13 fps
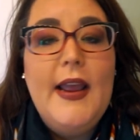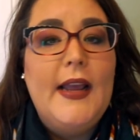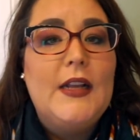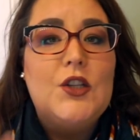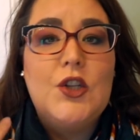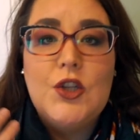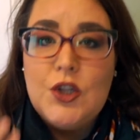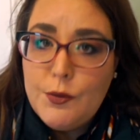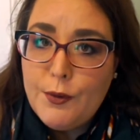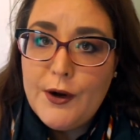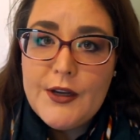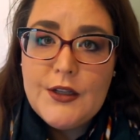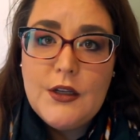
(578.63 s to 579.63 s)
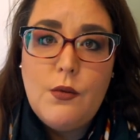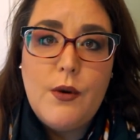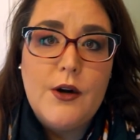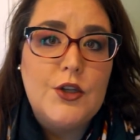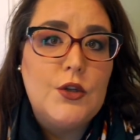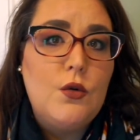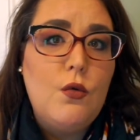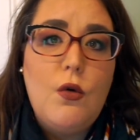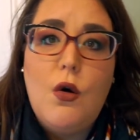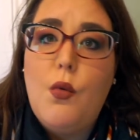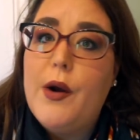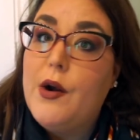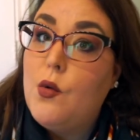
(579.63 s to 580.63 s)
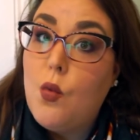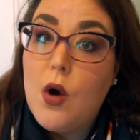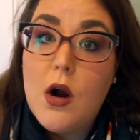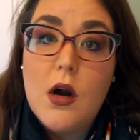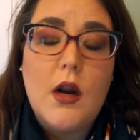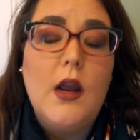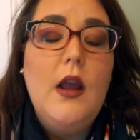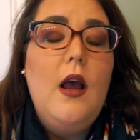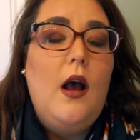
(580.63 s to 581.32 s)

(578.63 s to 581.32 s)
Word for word: It's super easy to wear to school, wear to work,